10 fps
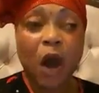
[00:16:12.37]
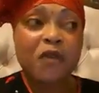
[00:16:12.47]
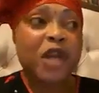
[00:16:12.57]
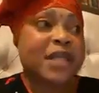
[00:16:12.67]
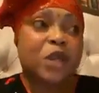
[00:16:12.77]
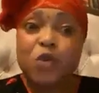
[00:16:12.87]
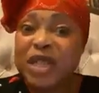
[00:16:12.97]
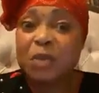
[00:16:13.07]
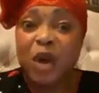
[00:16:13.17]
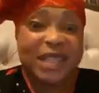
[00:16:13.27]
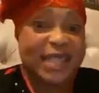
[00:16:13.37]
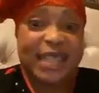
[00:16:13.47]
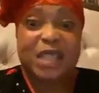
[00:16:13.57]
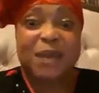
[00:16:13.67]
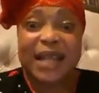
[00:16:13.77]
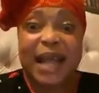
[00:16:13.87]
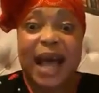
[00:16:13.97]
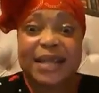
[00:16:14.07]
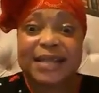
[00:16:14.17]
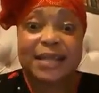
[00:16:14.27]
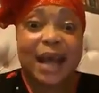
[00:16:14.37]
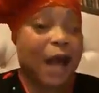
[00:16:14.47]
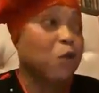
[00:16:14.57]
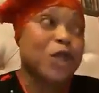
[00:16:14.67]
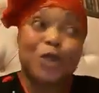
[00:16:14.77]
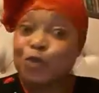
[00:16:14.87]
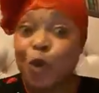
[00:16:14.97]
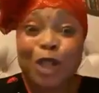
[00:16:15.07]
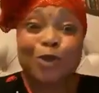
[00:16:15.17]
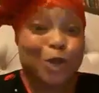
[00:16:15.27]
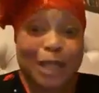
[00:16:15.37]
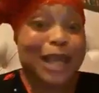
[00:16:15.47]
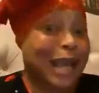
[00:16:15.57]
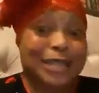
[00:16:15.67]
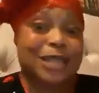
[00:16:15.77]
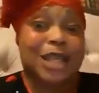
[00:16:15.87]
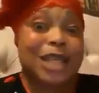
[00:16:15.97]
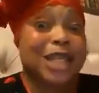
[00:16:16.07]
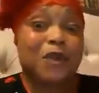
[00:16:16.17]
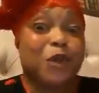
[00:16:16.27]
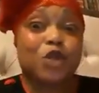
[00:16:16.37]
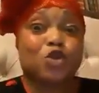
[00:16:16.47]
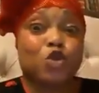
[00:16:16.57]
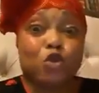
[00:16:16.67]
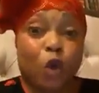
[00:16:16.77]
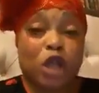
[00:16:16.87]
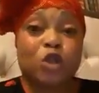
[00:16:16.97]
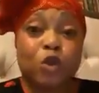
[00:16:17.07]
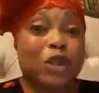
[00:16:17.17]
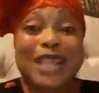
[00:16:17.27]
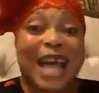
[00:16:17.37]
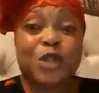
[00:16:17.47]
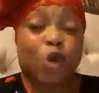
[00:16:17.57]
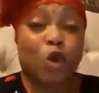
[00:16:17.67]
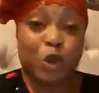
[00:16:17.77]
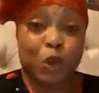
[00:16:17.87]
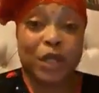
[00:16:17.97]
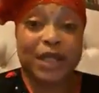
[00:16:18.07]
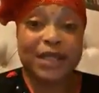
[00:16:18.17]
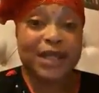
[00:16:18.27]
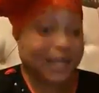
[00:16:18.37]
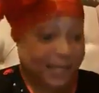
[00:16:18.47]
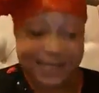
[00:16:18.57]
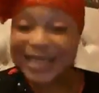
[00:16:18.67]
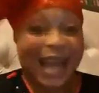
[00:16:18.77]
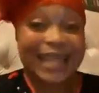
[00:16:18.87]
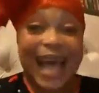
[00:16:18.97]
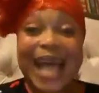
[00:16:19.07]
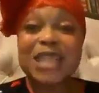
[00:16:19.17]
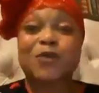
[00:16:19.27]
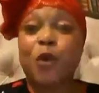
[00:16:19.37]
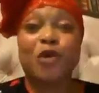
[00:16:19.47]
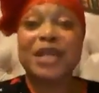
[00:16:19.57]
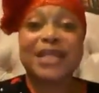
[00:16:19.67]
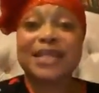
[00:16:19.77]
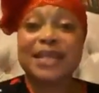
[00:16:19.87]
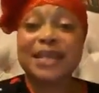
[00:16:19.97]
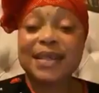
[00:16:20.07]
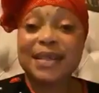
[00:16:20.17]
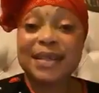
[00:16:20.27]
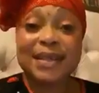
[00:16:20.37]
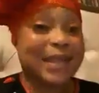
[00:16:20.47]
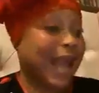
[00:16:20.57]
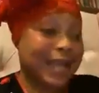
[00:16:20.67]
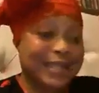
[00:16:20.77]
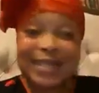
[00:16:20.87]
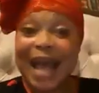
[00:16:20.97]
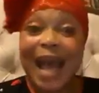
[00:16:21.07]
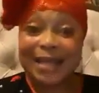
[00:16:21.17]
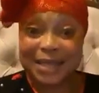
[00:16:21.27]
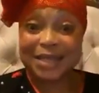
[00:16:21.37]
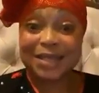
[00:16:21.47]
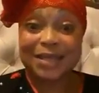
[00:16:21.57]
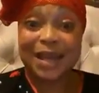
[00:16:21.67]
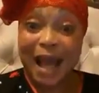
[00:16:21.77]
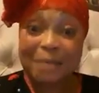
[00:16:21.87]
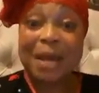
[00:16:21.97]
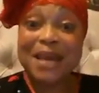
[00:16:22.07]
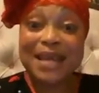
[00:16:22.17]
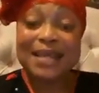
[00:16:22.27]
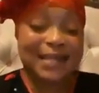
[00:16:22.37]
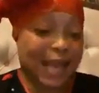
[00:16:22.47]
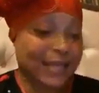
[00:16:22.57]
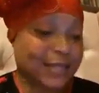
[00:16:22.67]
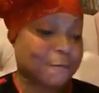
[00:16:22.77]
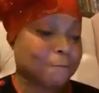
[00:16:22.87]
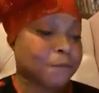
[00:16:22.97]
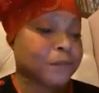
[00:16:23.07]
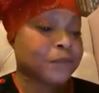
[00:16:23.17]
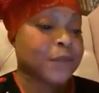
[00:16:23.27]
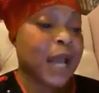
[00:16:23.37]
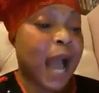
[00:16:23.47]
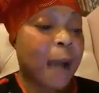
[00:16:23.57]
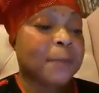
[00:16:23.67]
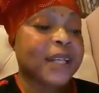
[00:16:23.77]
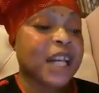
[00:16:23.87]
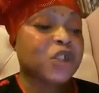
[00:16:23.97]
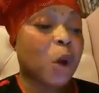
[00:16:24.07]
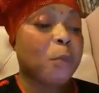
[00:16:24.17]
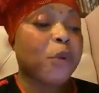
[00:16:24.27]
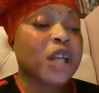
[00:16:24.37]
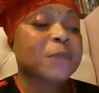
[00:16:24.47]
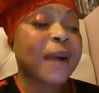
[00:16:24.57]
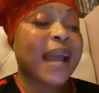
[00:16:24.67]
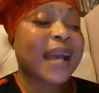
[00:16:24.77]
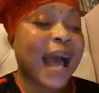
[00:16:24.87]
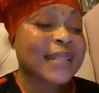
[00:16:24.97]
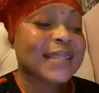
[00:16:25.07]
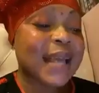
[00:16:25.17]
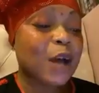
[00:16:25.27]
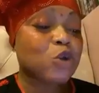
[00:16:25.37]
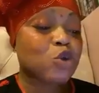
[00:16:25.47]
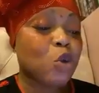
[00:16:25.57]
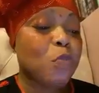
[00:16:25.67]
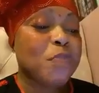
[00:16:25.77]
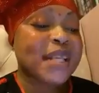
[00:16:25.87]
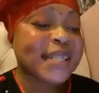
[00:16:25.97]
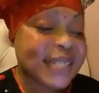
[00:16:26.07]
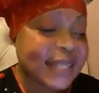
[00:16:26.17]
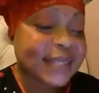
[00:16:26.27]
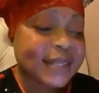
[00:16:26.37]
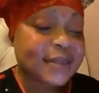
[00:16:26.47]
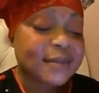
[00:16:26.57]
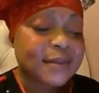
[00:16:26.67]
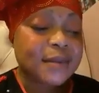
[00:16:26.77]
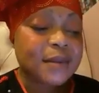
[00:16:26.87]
Obviously, with the money this man has, and with what he has given to, what Nosa is controlling, she can ask for it. They are in charge. Am I making sense? Application brought by counsel to Mrs.